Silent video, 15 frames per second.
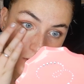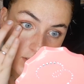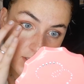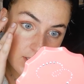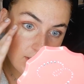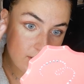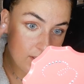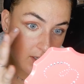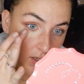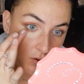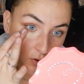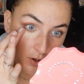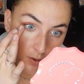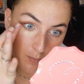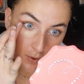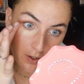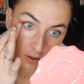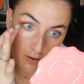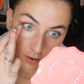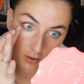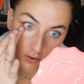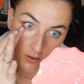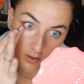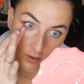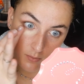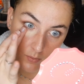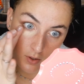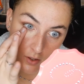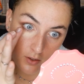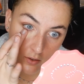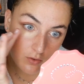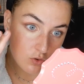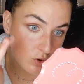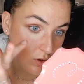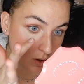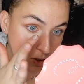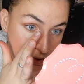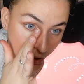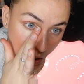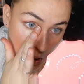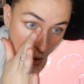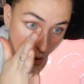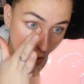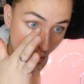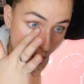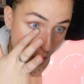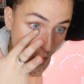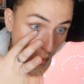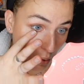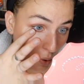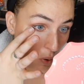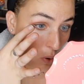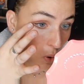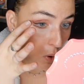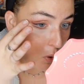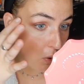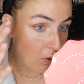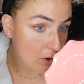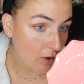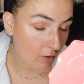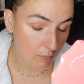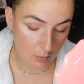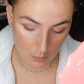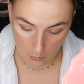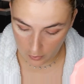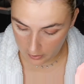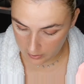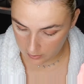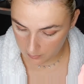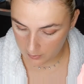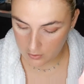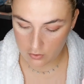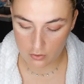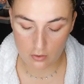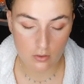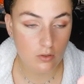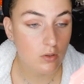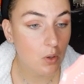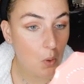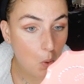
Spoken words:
CC cream looks, I'm like trying to, I put way too much on.